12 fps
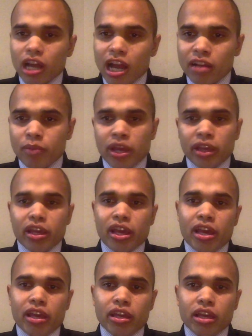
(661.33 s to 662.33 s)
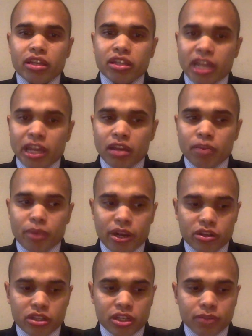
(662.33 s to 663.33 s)
kind of make a snake
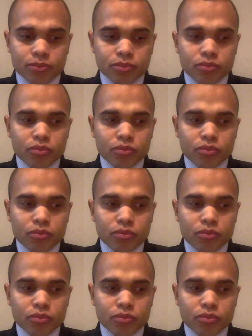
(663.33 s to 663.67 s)
comparison.